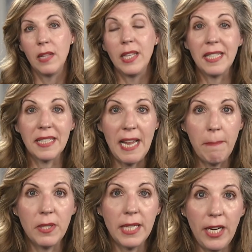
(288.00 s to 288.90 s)
These
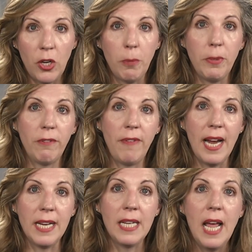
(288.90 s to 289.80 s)
examples I hope you'll
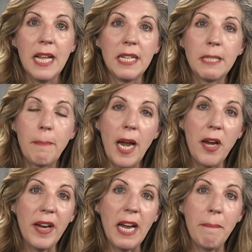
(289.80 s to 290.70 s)
find
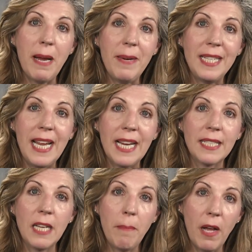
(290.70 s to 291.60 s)
inspiring and maybe take
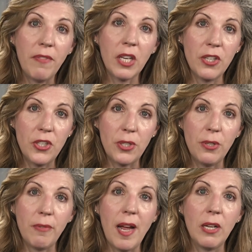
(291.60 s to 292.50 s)
some of the
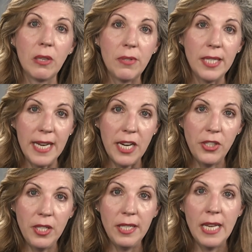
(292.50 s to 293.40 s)
concern around
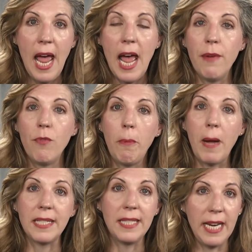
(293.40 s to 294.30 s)
hallucinations and
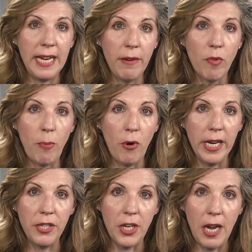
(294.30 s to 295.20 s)
robots taking
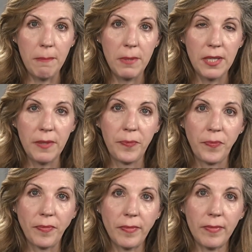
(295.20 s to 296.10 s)
reporting jobs.
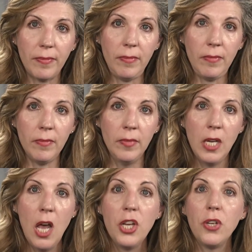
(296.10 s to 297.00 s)

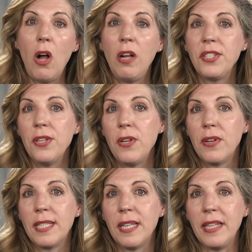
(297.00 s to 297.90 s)
You'll also
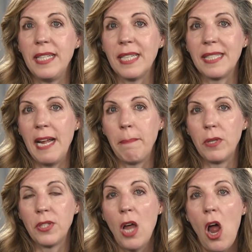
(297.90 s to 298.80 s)
notice that these
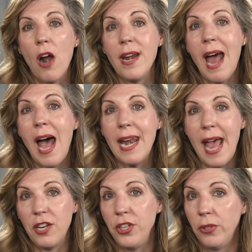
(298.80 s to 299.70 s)
examples are not
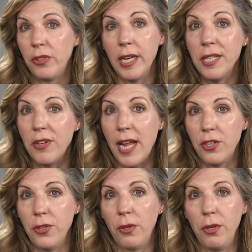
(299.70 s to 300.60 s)
national or
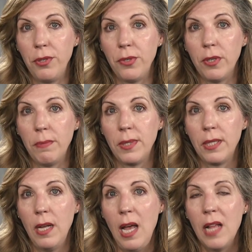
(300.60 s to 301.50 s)
international newsrooms.
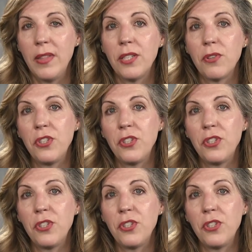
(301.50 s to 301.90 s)
These are